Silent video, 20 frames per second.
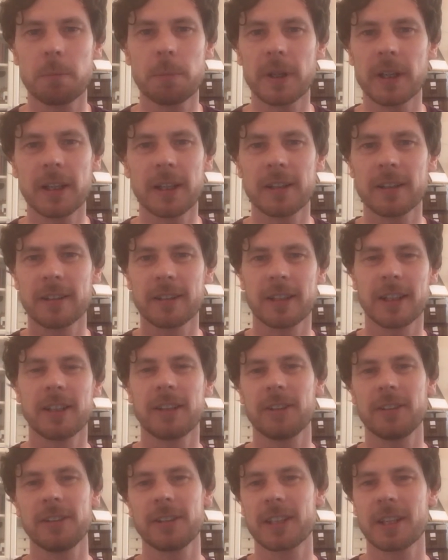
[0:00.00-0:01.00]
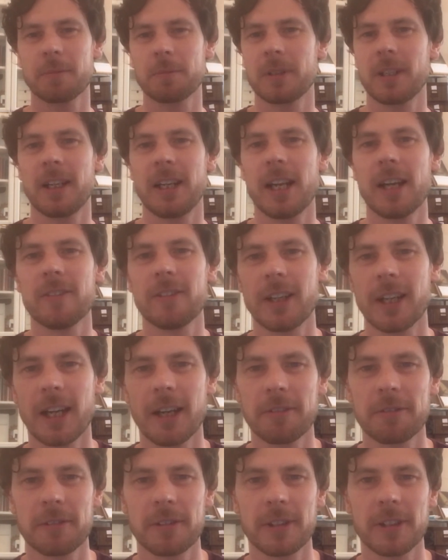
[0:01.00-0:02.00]
but I know you come to love it
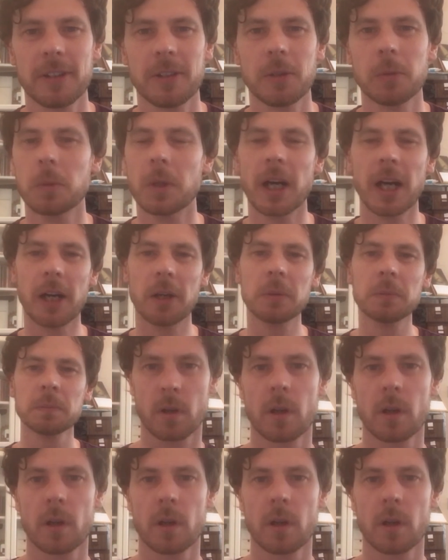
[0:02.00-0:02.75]
after a little while.